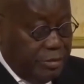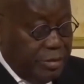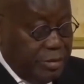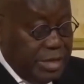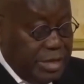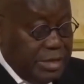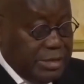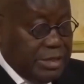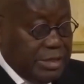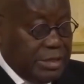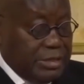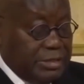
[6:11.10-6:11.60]

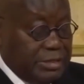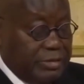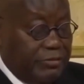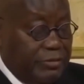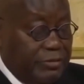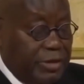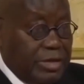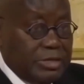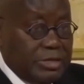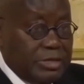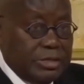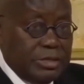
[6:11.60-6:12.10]
These
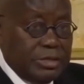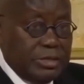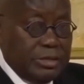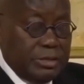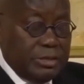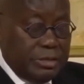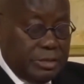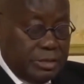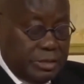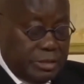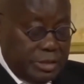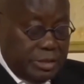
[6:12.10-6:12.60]

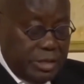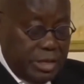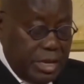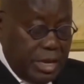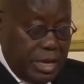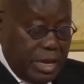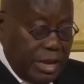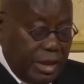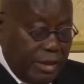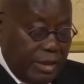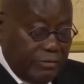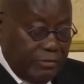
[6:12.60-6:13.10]
interventions
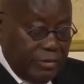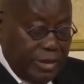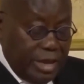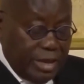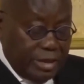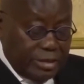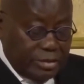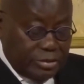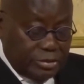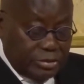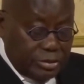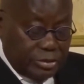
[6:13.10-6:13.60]
have
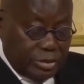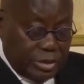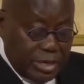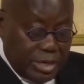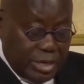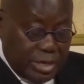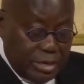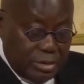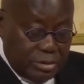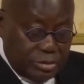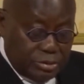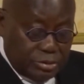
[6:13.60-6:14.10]
led
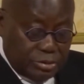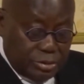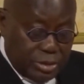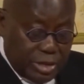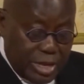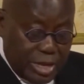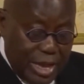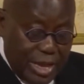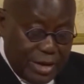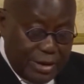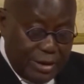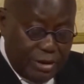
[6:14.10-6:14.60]
to
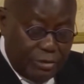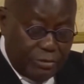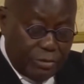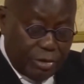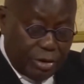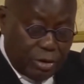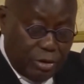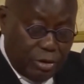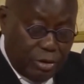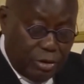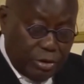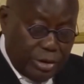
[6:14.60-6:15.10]
Ghana
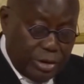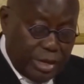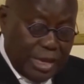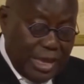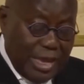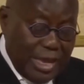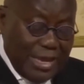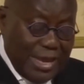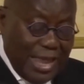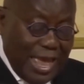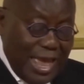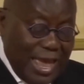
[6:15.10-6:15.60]

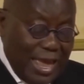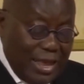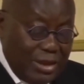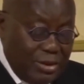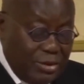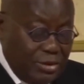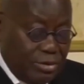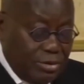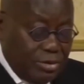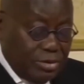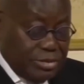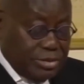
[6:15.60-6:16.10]
recording an
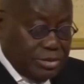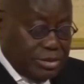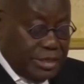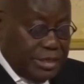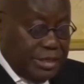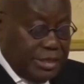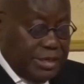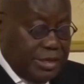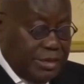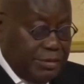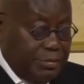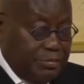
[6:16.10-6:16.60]
annual
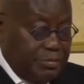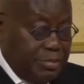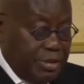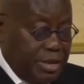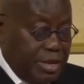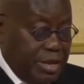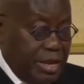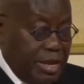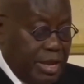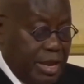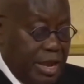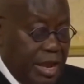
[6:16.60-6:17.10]

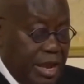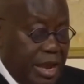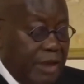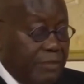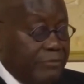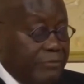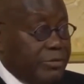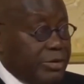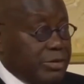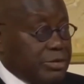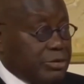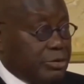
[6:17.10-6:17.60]
GDP
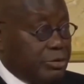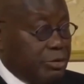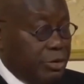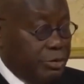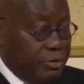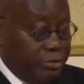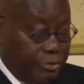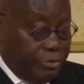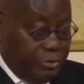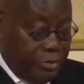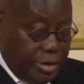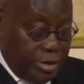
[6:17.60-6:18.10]
average
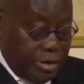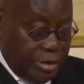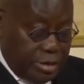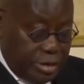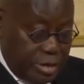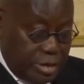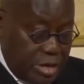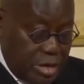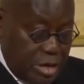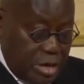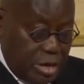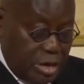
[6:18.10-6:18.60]
growth
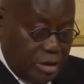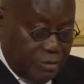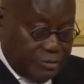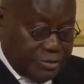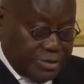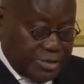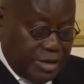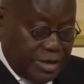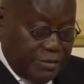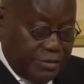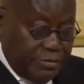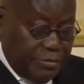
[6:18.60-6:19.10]
rate of
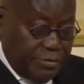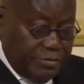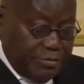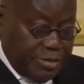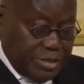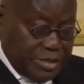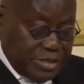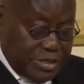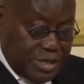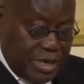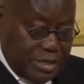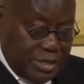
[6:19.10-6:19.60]
7%
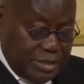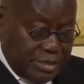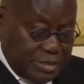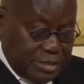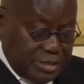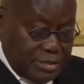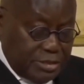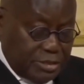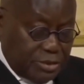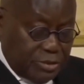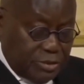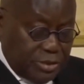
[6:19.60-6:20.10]

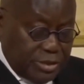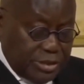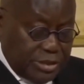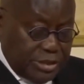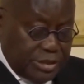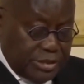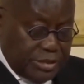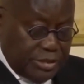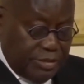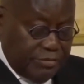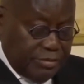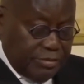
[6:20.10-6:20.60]
since
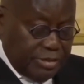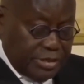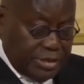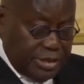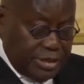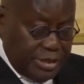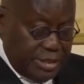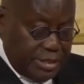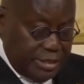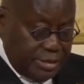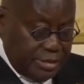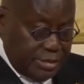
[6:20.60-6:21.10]

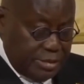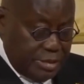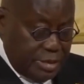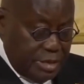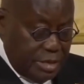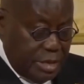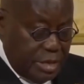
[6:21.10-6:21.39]
2017,